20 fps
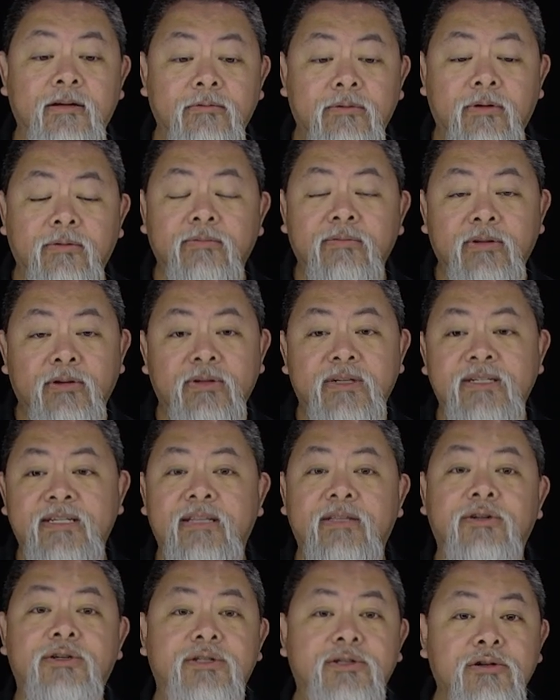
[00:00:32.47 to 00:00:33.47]
well, notice
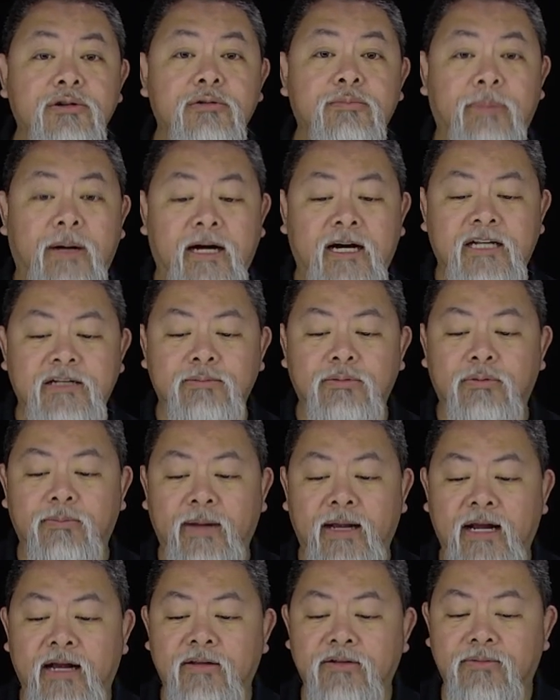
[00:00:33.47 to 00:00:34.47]
that there's two possible
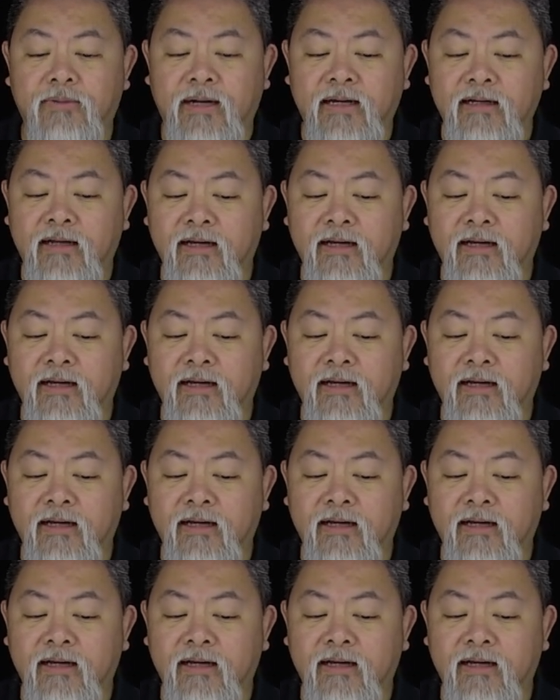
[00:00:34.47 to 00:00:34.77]
paths, right?